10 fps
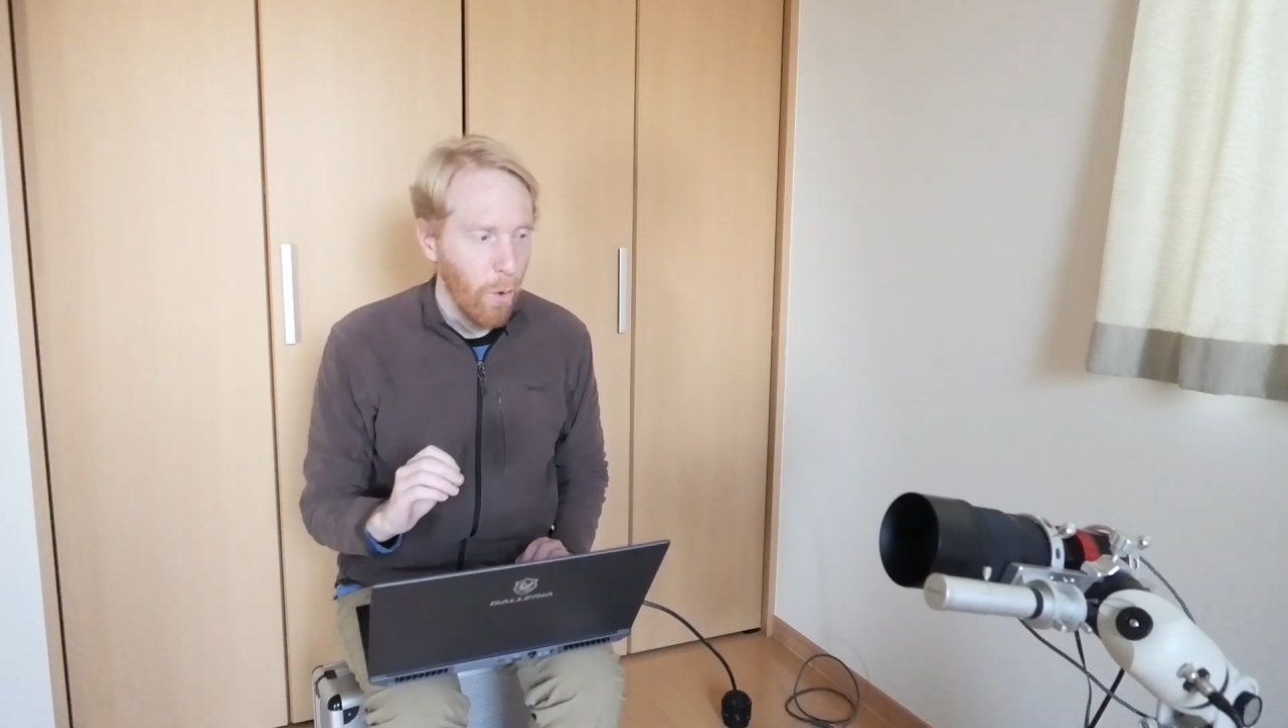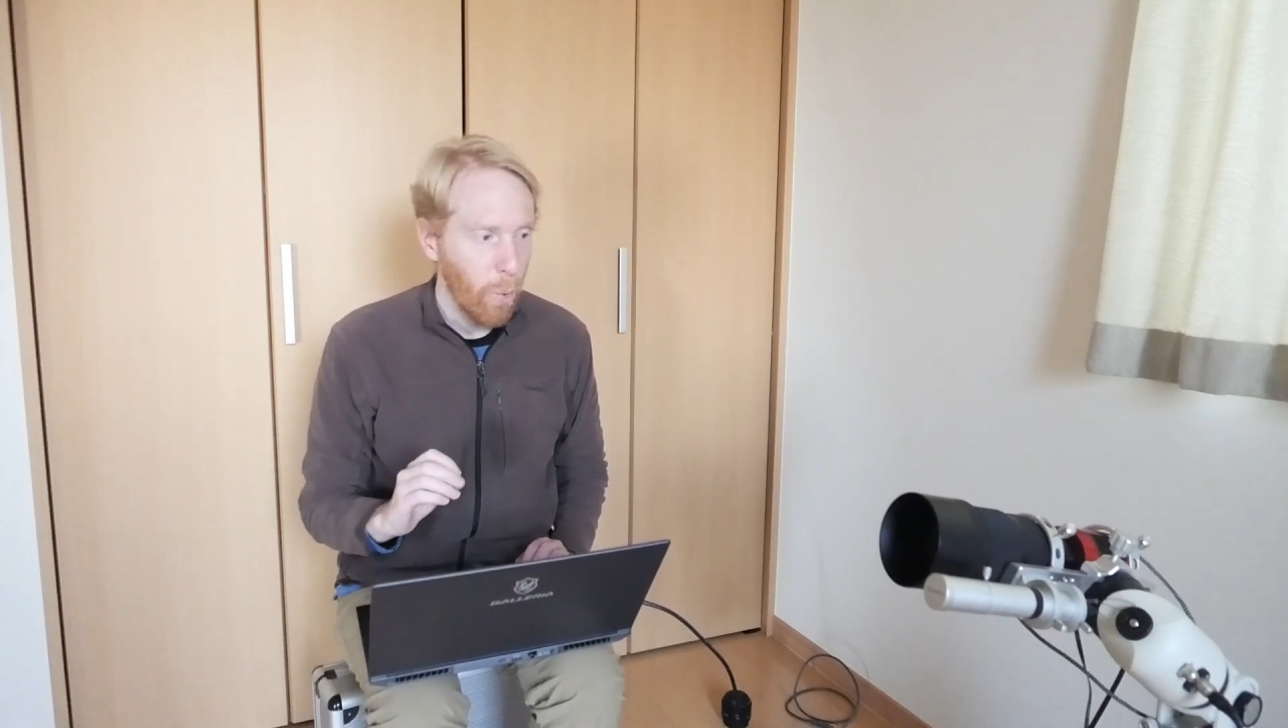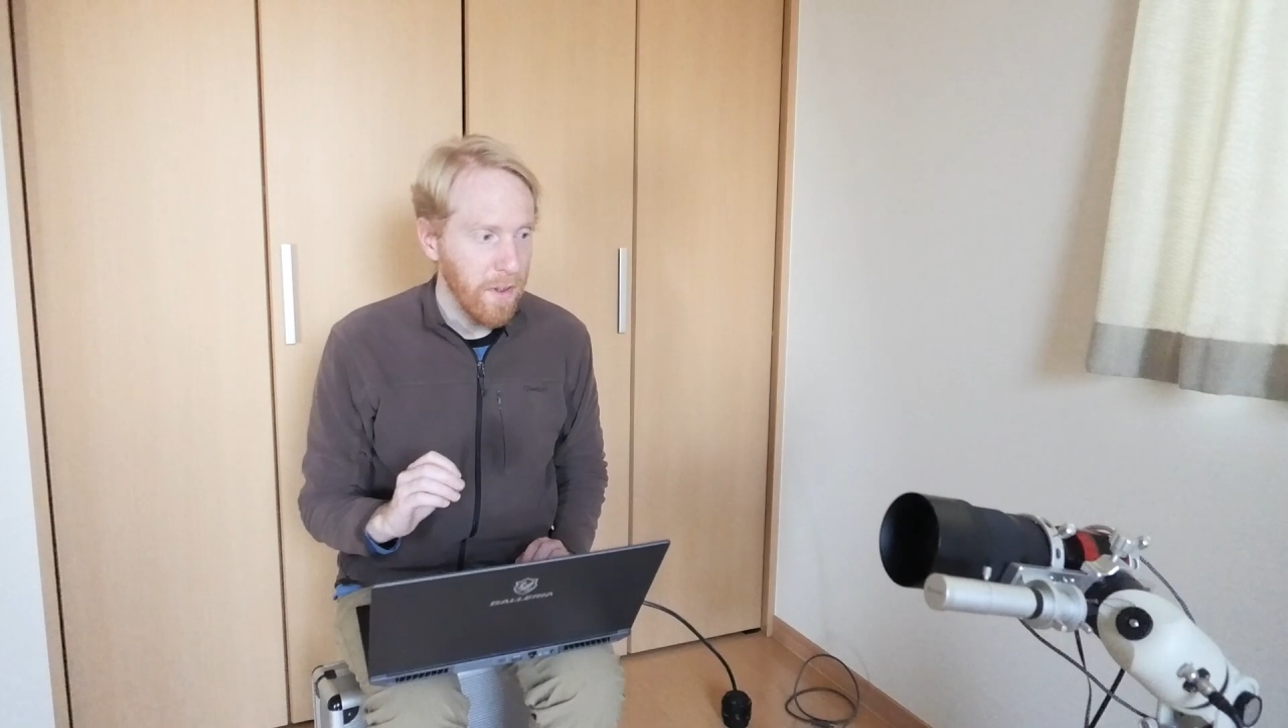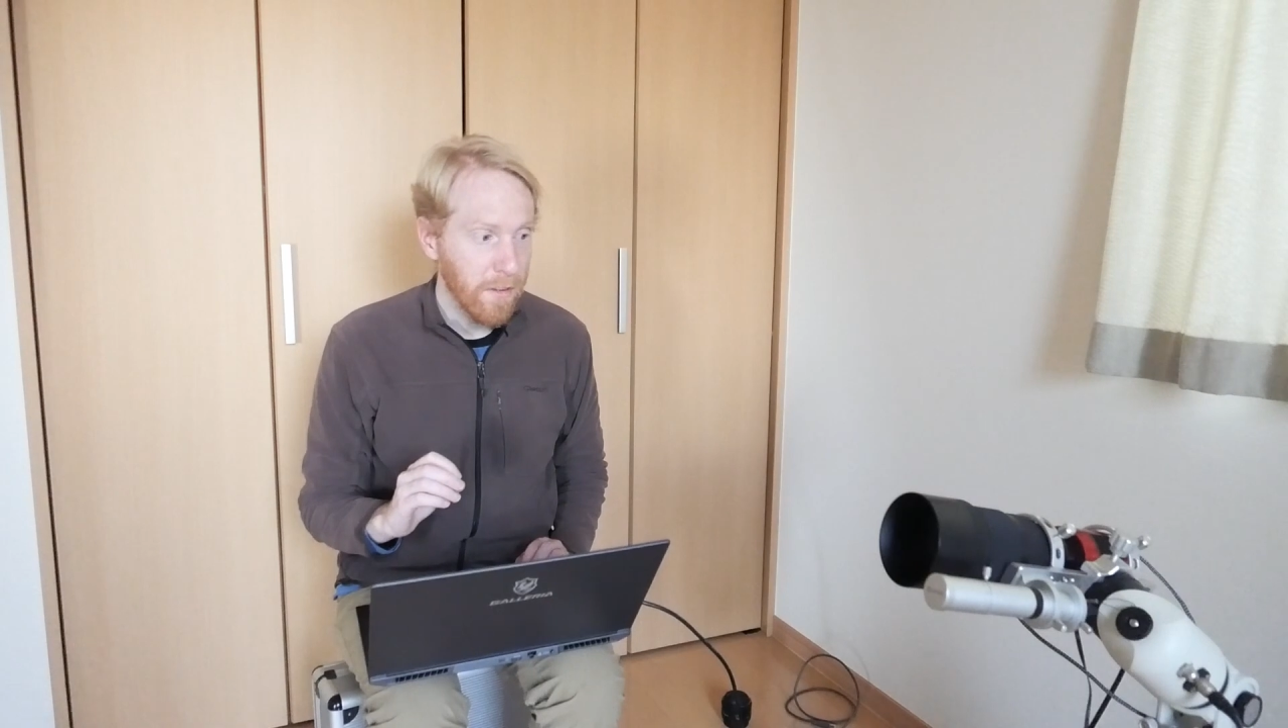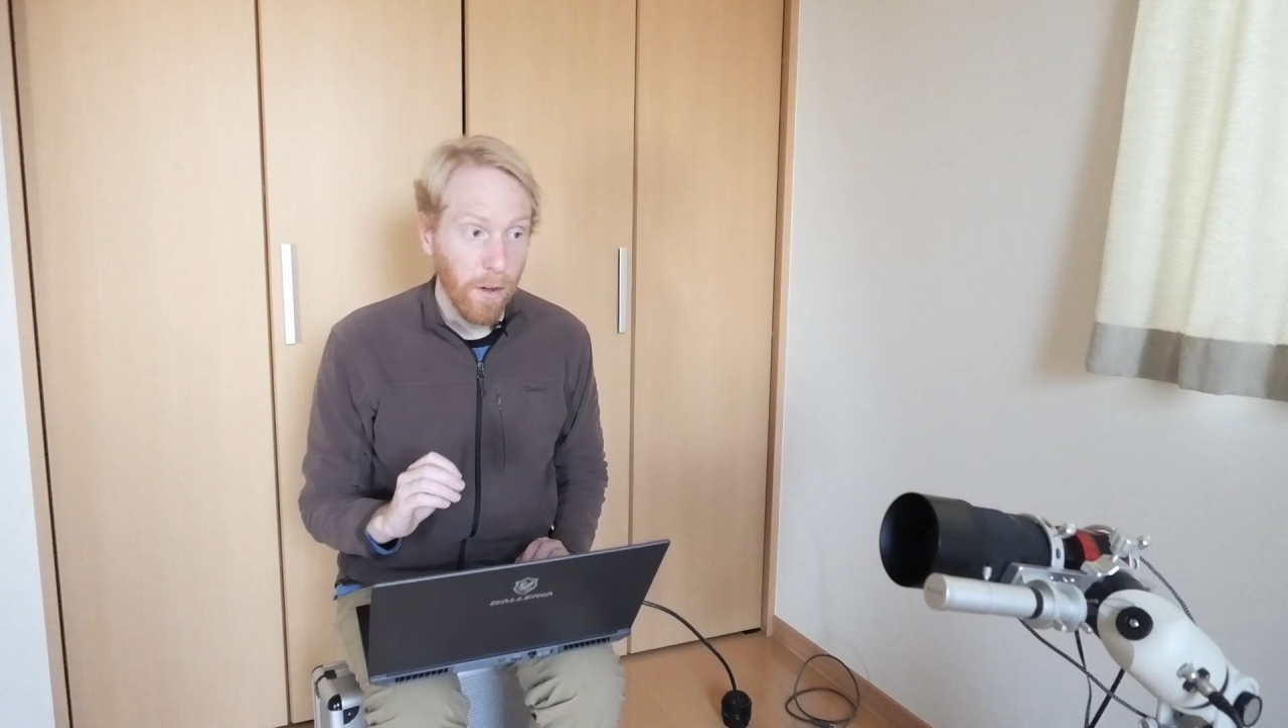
with